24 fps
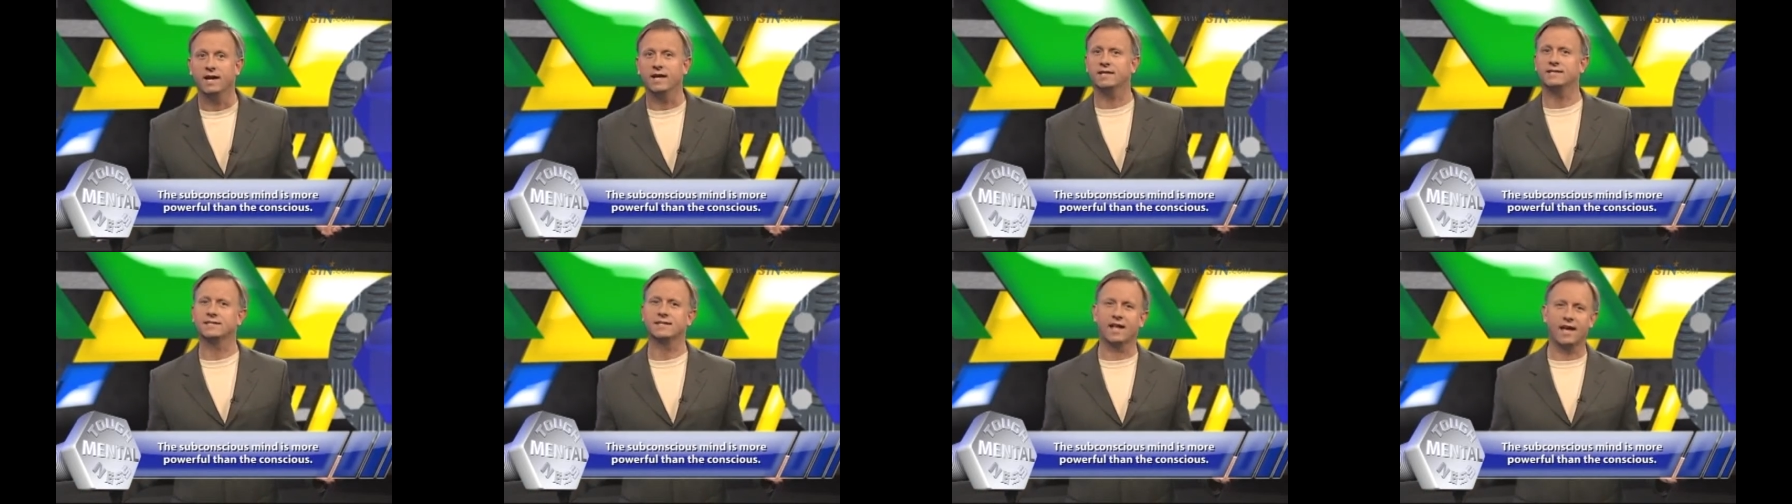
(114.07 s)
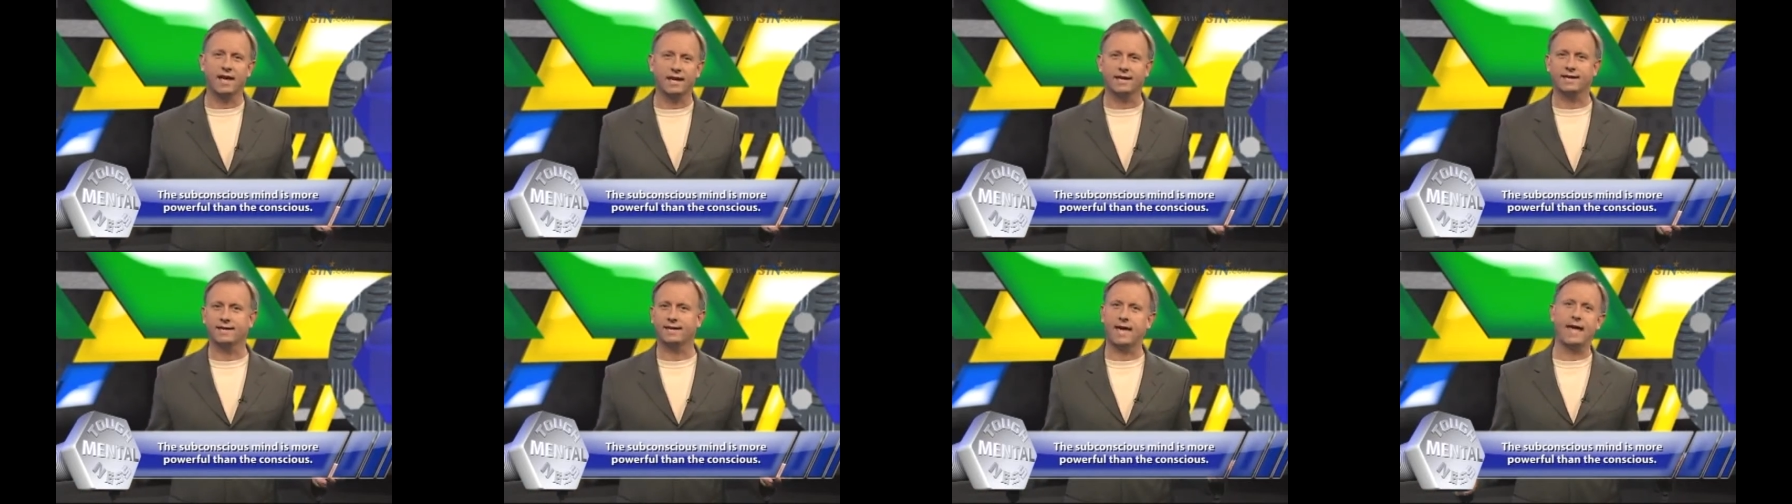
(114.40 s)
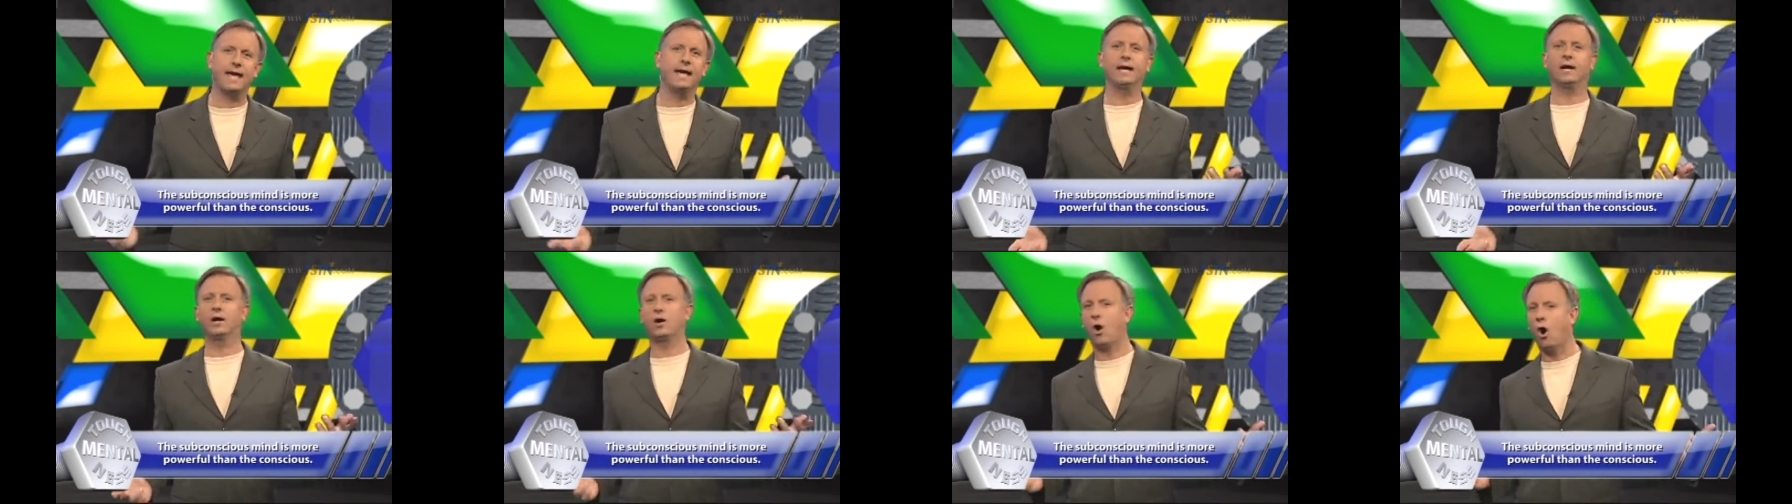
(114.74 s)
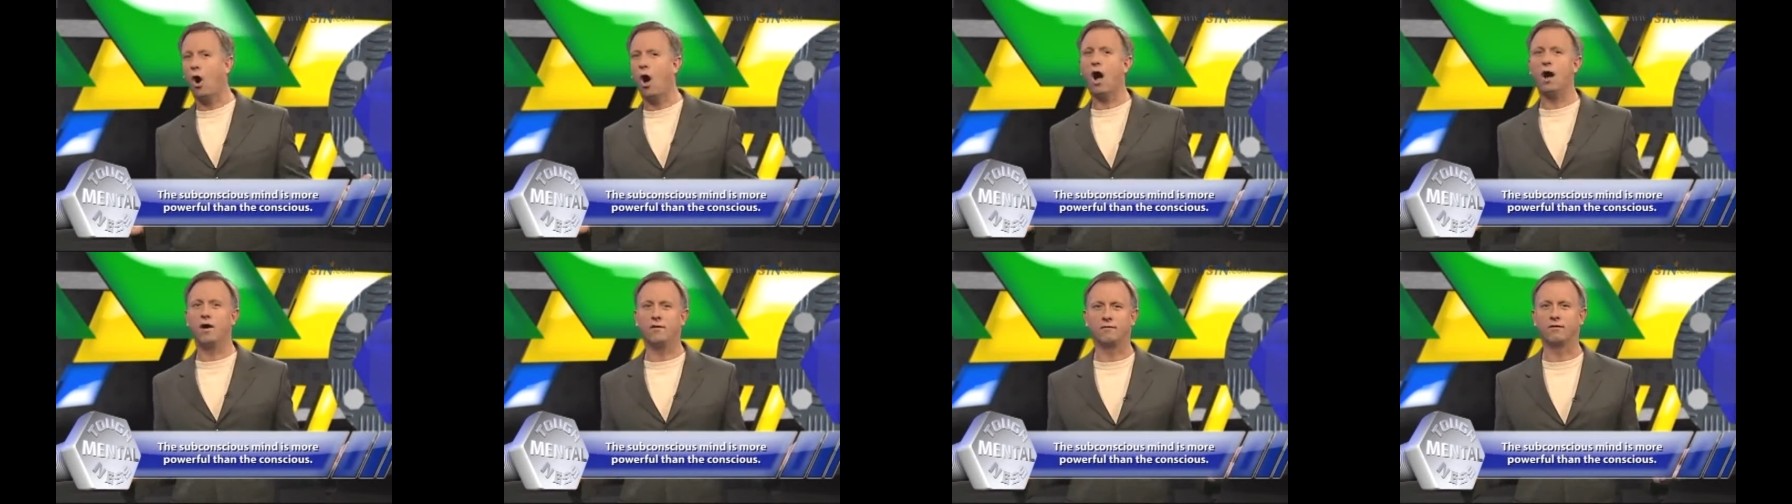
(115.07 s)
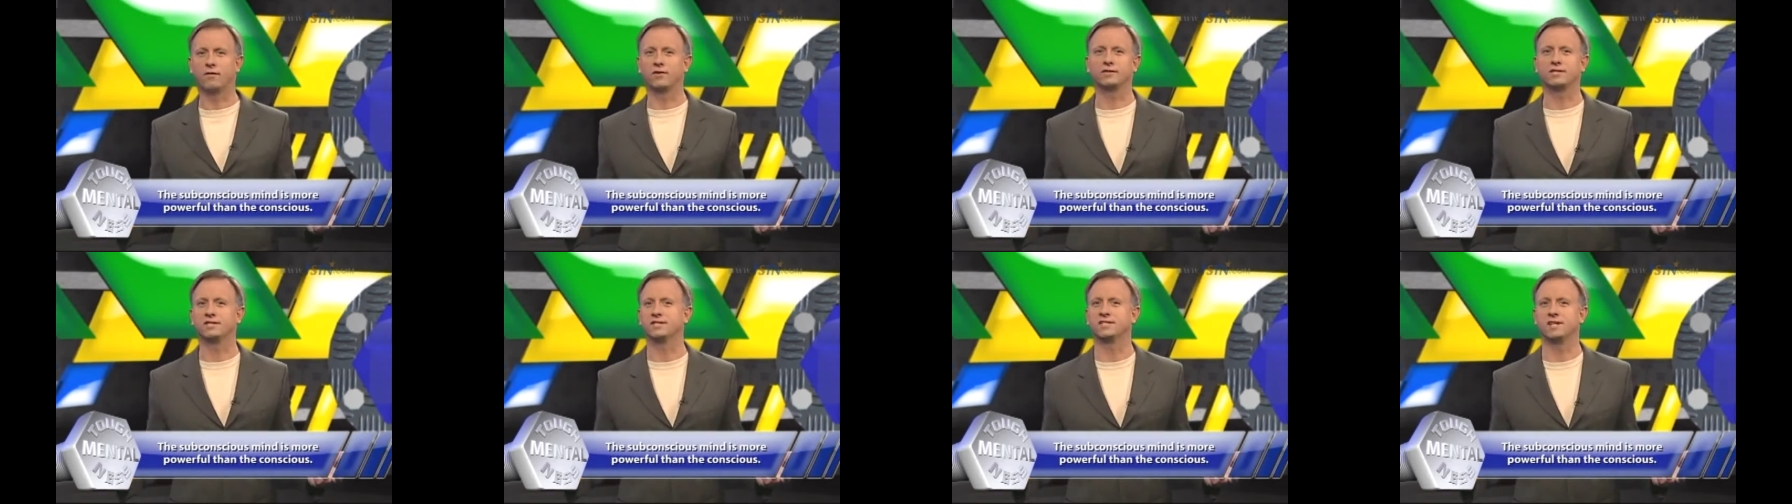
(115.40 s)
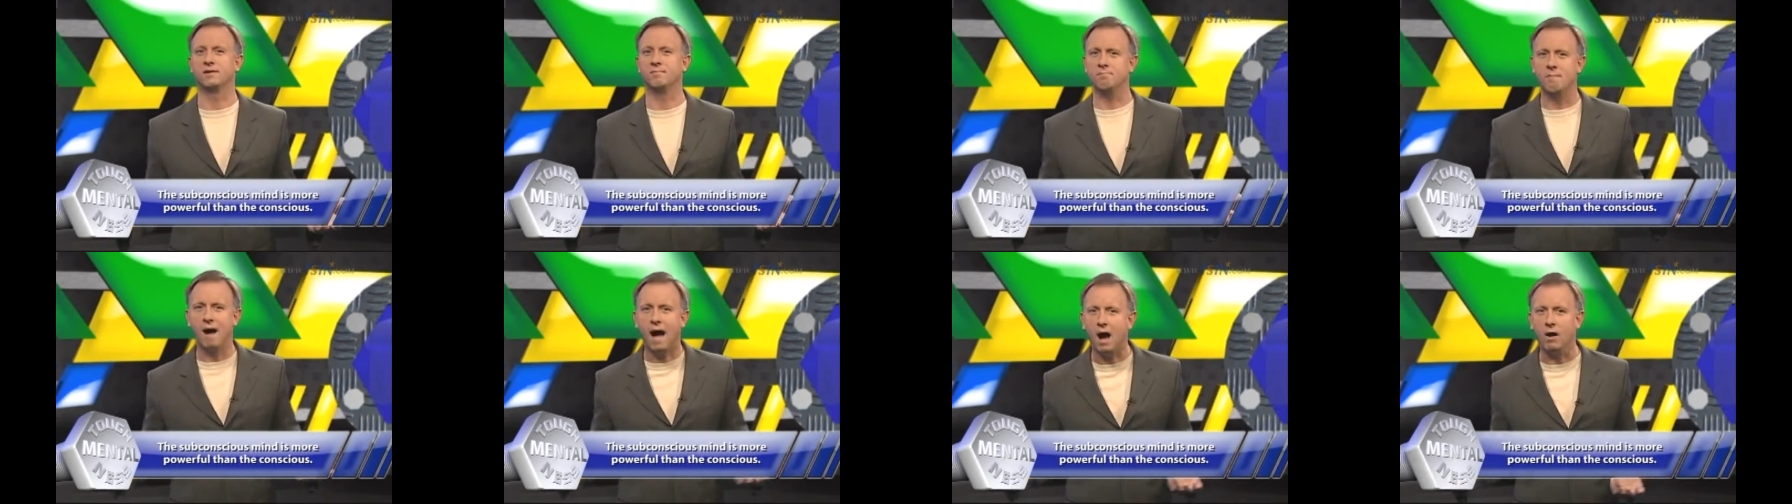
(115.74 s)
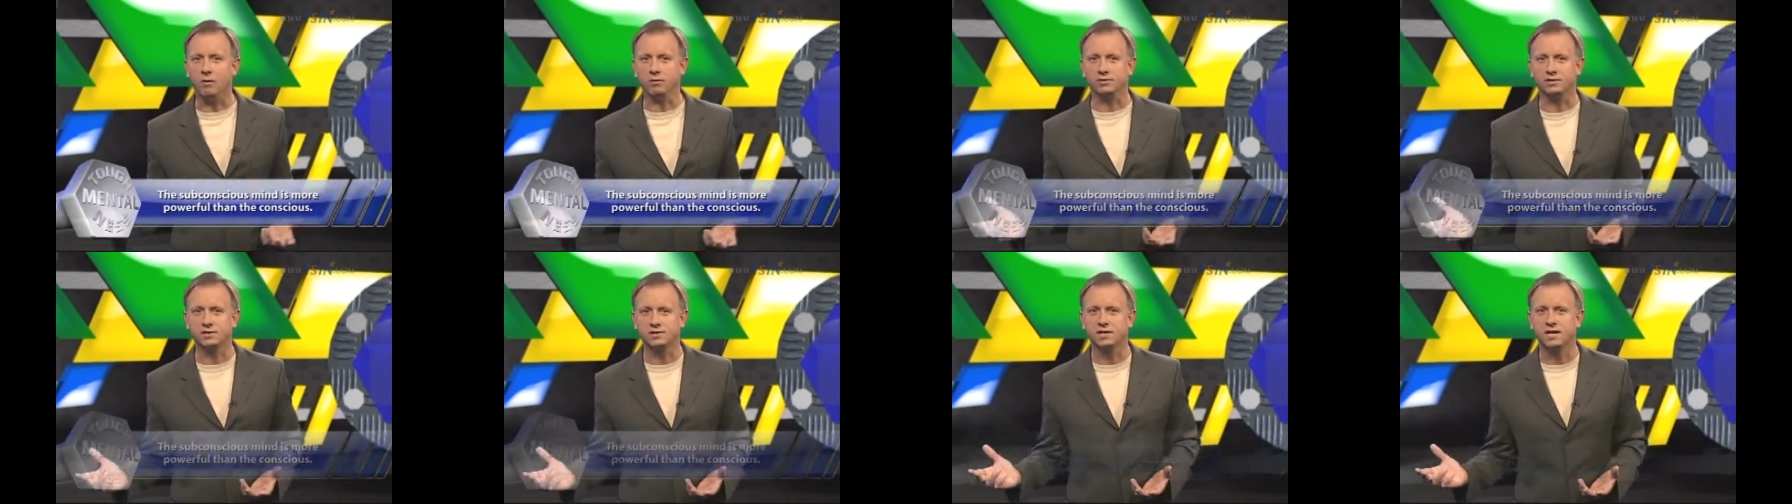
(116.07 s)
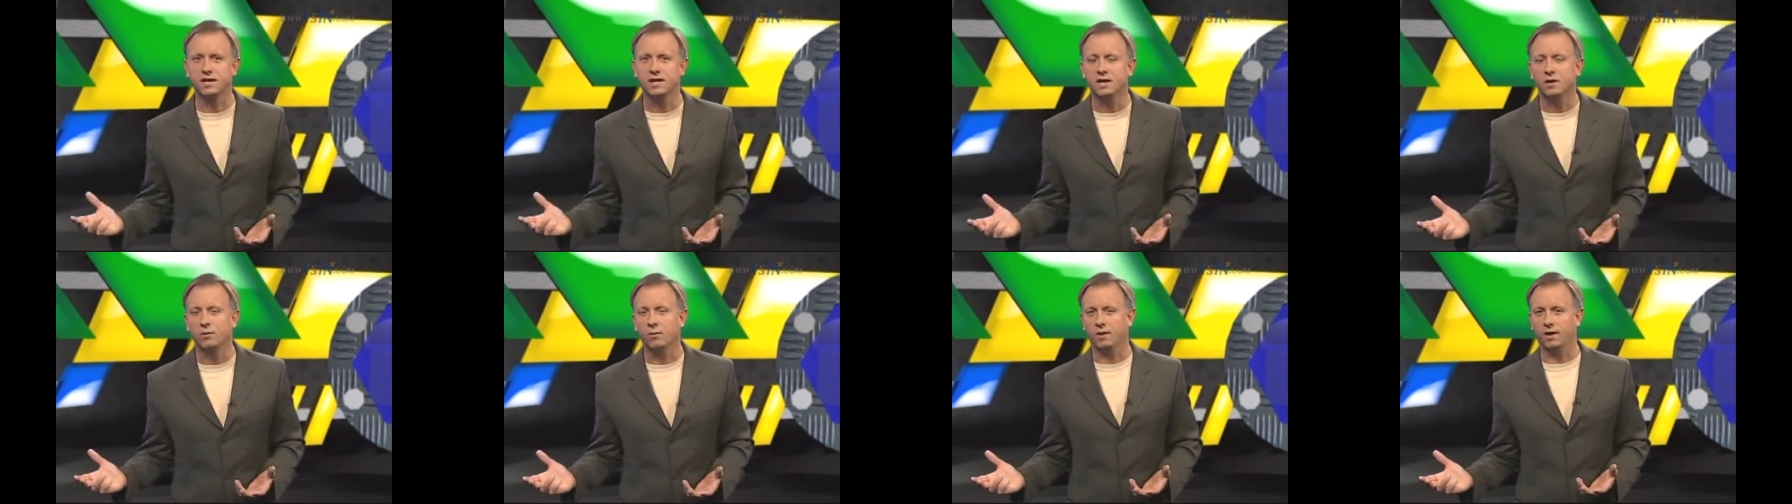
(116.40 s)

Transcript: It's like King Kong versus a mouse